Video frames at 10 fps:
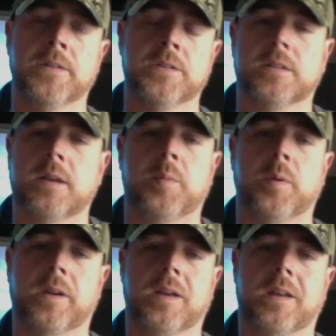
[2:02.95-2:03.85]
So at that
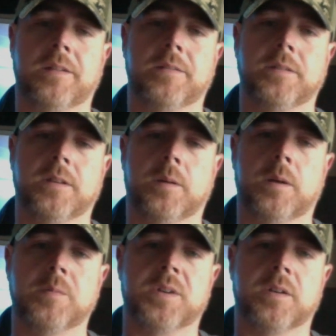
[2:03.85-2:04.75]
point, I kind of,
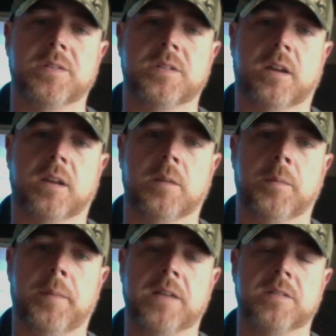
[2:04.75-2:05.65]
I was already stuck in it
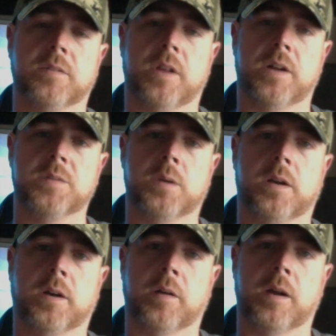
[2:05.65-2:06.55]
with a massive loss, so I
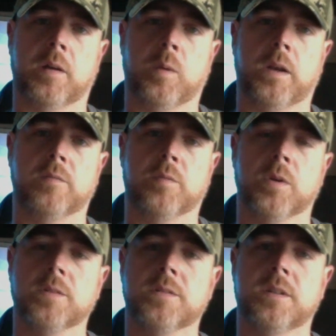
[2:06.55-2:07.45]
hung around and waited
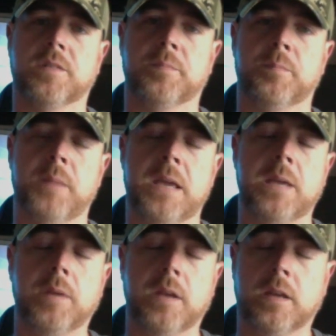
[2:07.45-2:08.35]
for it to see if
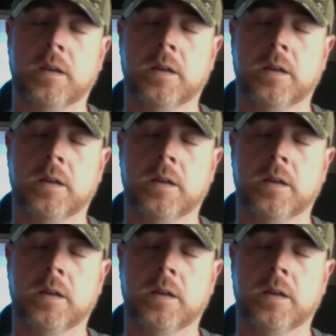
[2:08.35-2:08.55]
maybe